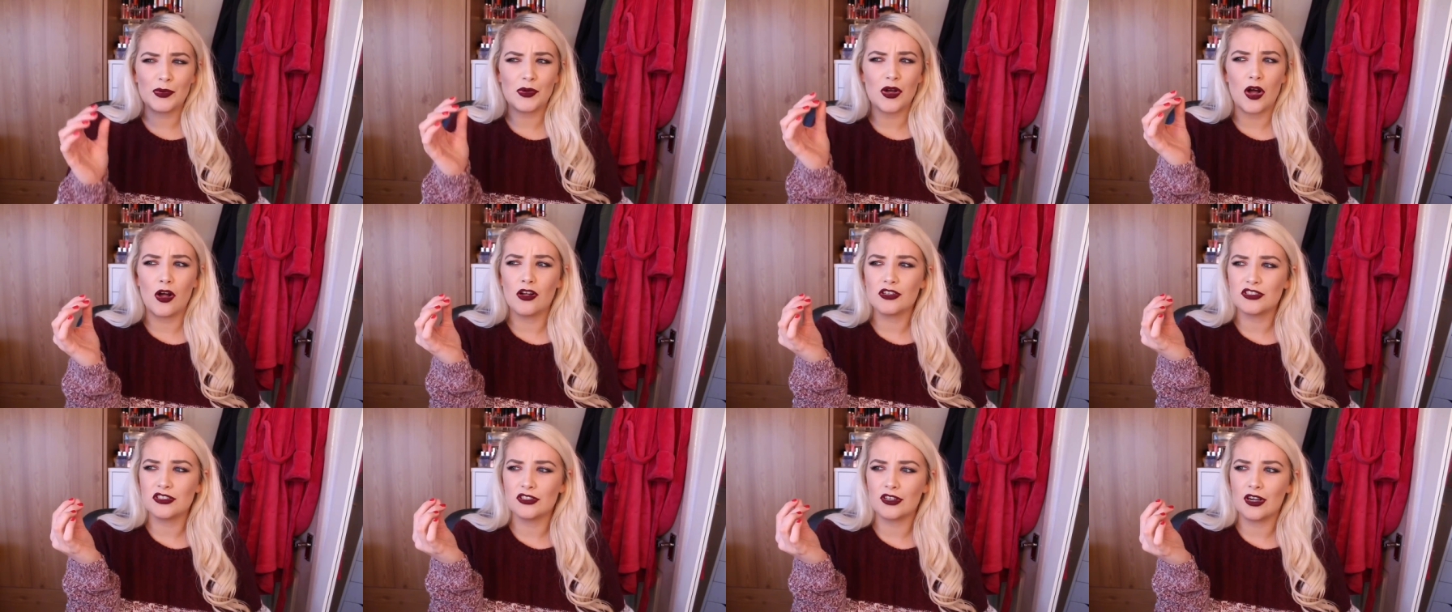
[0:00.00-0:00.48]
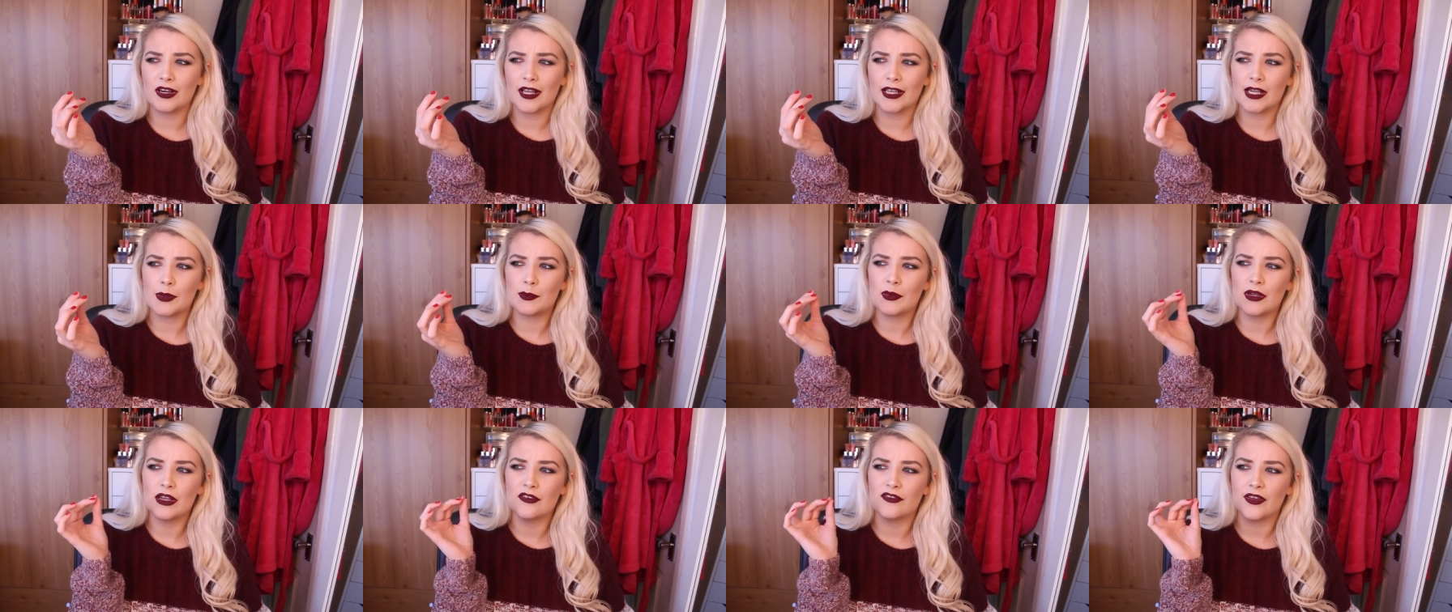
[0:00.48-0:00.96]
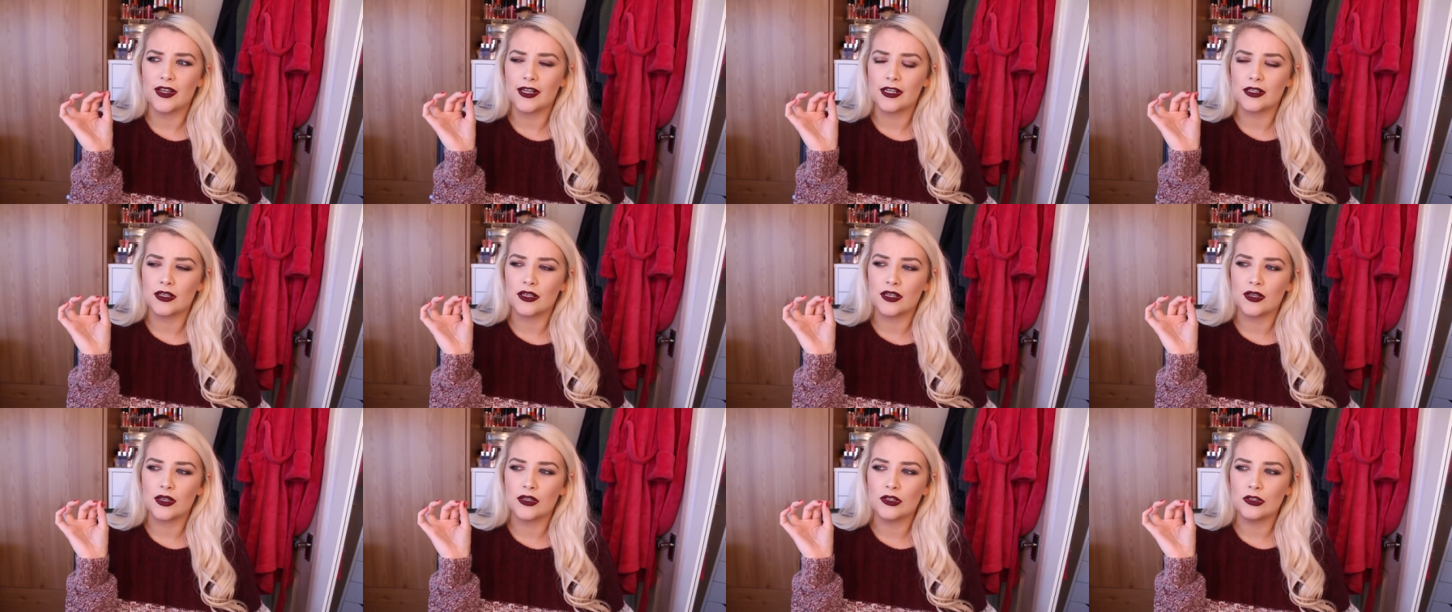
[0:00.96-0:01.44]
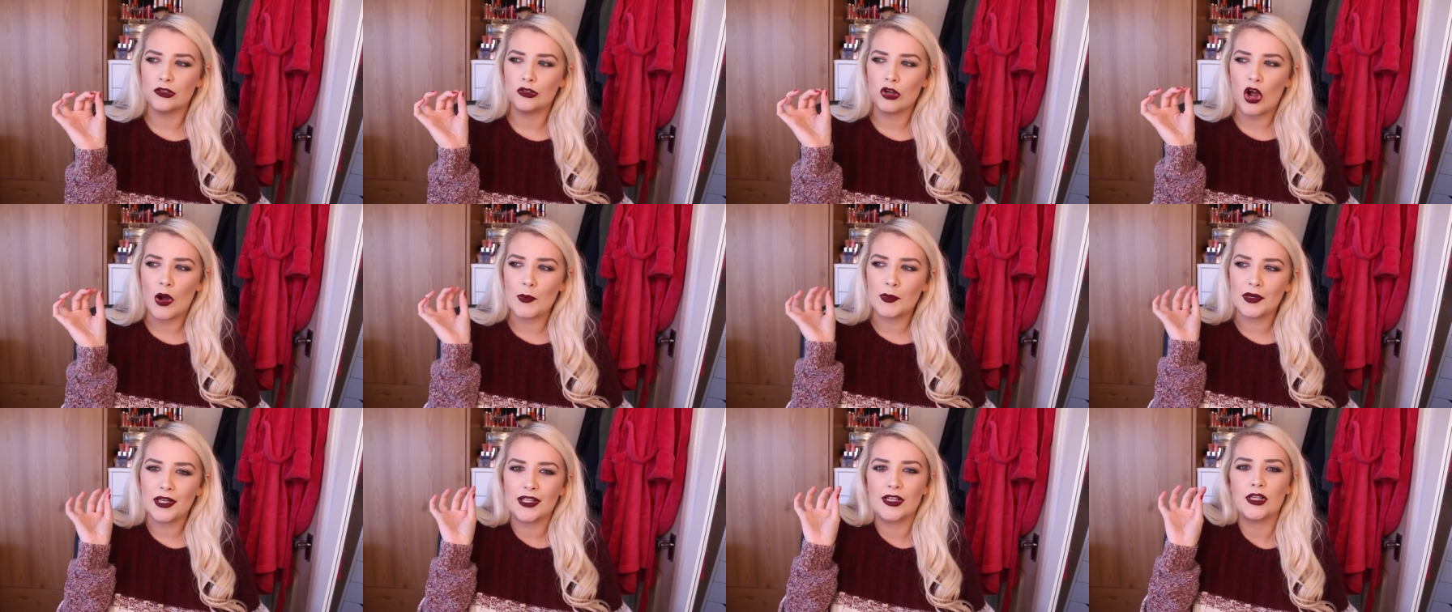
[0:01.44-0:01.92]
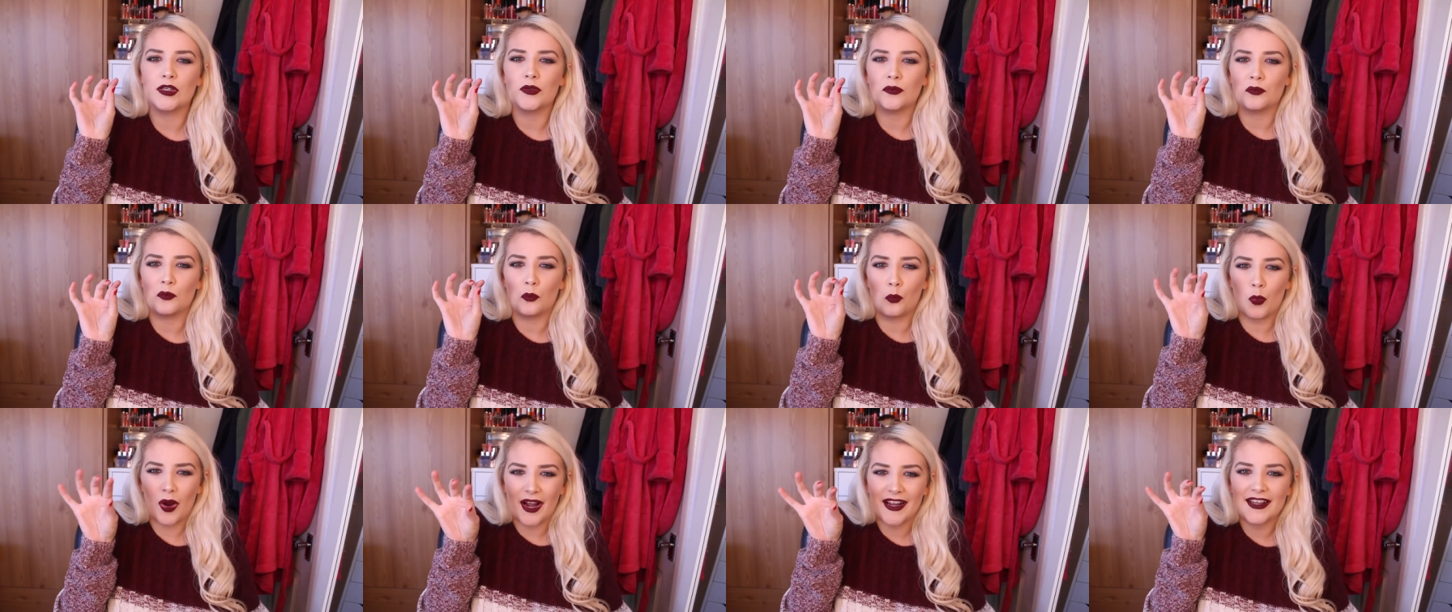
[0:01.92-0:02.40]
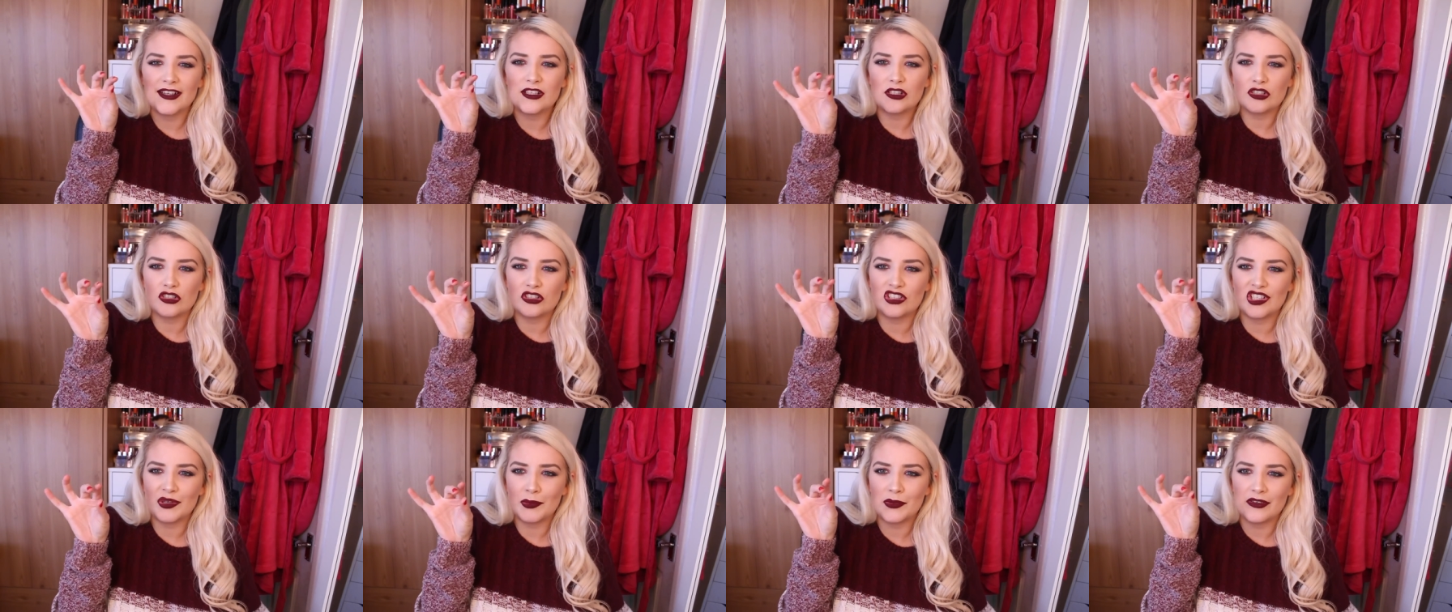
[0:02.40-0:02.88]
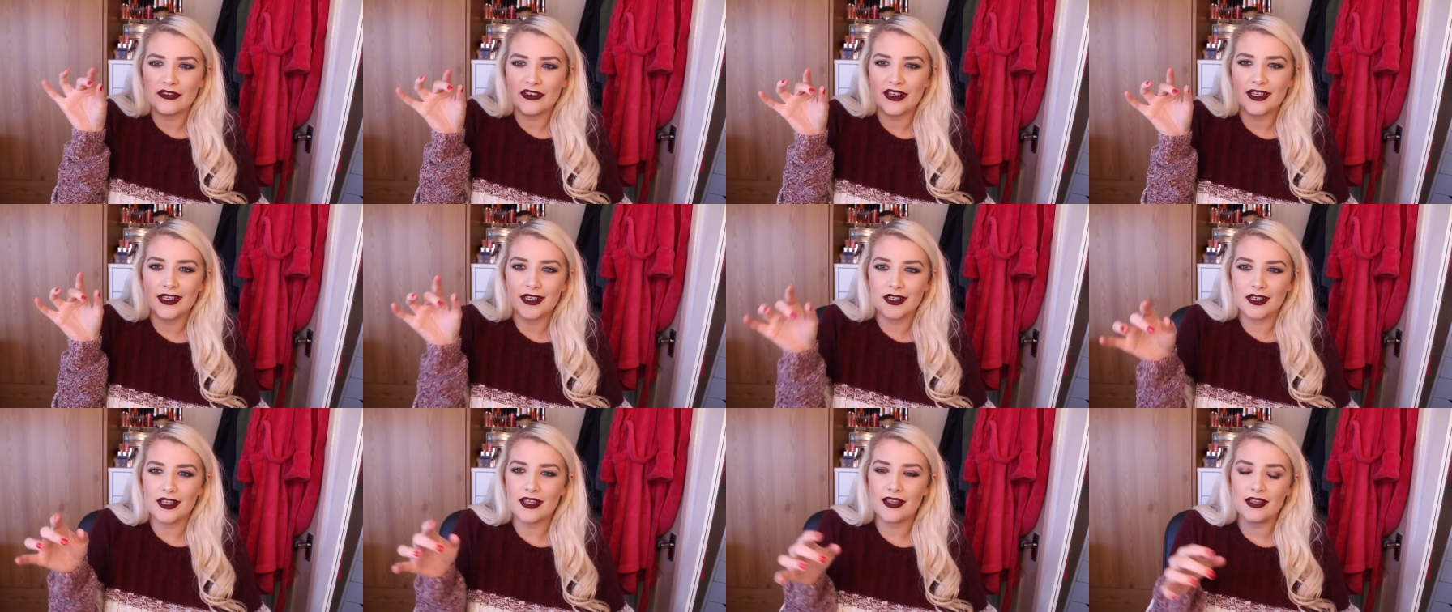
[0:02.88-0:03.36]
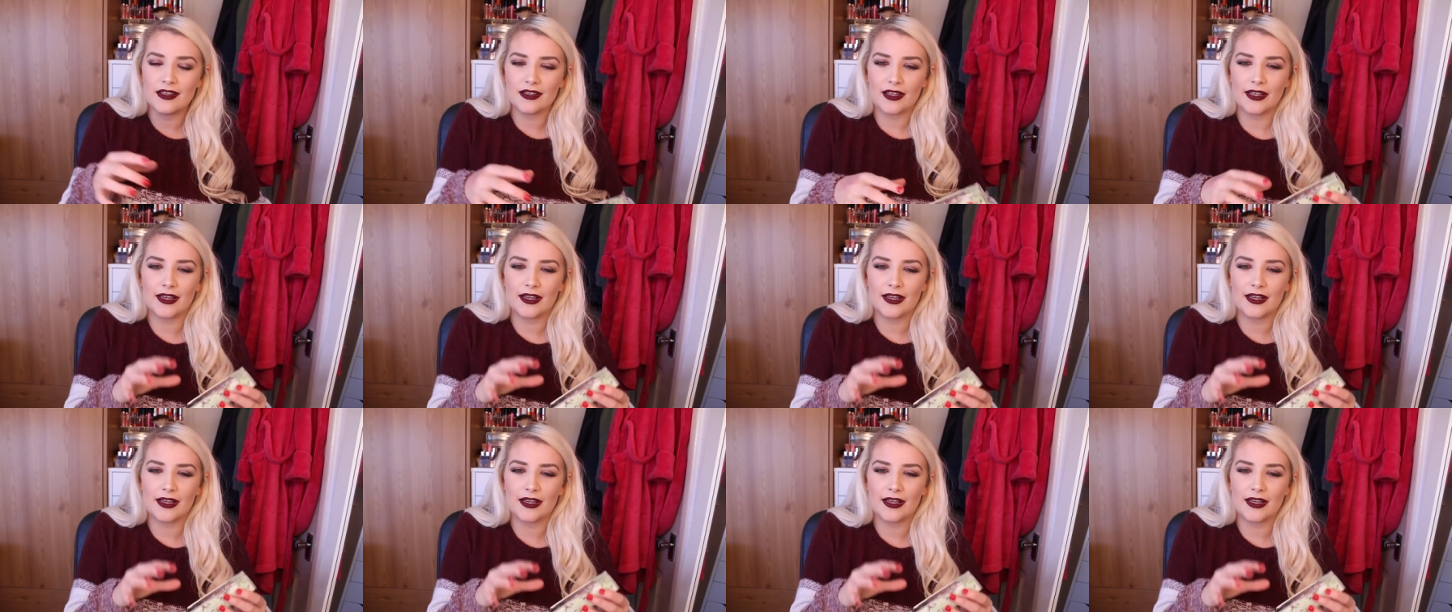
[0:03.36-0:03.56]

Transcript: but also got like a bit of like a normal like white shimmery in it,